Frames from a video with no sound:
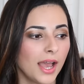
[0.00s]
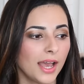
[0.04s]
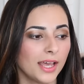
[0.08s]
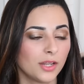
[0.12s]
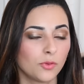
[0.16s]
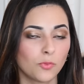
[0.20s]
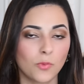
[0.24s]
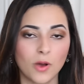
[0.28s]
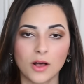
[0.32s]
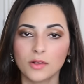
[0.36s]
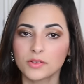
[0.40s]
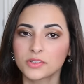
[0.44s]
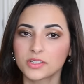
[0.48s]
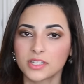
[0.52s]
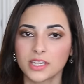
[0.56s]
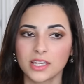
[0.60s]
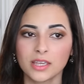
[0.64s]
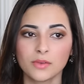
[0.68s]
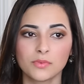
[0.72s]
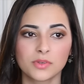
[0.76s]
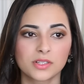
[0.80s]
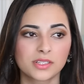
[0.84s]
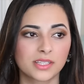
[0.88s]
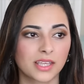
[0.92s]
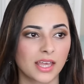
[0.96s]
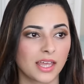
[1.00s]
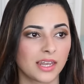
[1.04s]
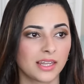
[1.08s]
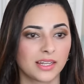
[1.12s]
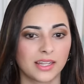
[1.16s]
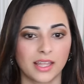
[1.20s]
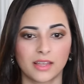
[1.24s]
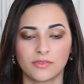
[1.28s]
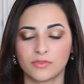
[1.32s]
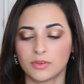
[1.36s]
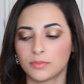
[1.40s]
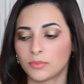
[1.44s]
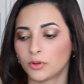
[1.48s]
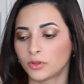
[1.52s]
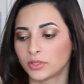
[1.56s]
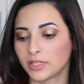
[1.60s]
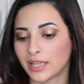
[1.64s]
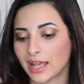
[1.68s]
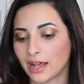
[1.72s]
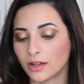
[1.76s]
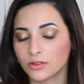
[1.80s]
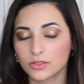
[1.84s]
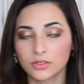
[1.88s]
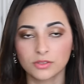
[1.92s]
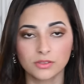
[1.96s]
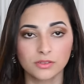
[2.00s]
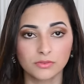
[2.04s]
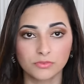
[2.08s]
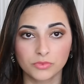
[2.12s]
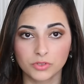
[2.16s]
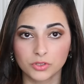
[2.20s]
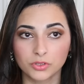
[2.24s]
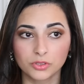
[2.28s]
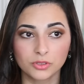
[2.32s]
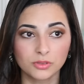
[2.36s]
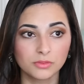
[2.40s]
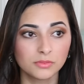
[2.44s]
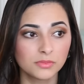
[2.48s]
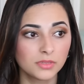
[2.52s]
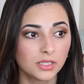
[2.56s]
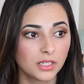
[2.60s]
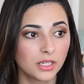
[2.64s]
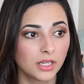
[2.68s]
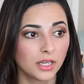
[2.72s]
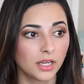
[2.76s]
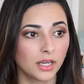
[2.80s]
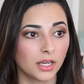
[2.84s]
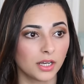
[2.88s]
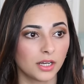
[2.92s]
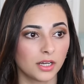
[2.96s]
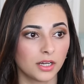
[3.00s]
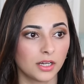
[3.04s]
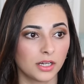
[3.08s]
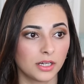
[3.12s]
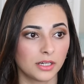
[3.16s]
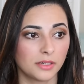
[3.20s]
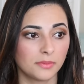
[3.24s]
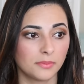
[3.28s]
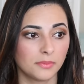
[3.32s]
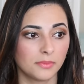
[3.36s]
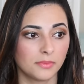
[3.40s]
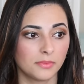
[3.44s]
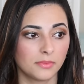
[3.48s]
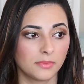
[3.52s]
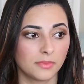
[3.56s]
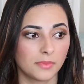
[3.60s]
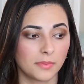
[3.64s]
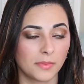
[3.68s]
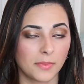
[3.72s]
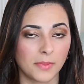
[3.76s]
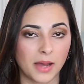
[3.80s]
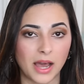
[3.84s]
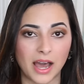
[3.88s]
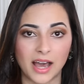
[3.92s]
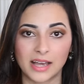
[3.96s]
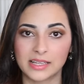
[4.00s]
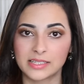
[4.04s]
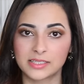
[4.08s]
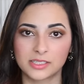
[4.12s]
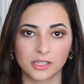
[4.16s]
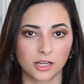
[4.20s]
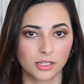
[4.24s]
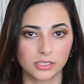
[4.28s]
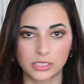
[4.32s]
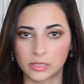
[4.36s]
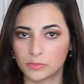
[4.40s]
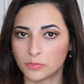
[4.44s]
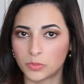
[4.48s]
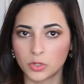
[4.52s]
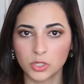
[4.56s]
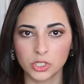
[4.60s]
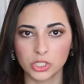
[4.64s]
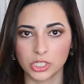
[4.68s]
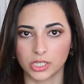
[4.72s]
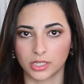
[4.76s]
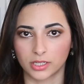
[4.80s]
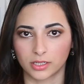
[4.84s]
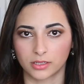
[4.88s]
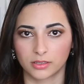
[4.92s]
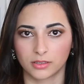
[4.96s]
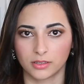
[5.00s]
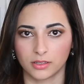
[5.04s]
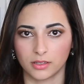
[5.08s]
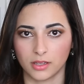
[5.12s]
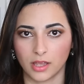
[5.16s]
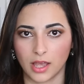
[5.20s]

And whilst he was getting everybody out of the room, I started pushing.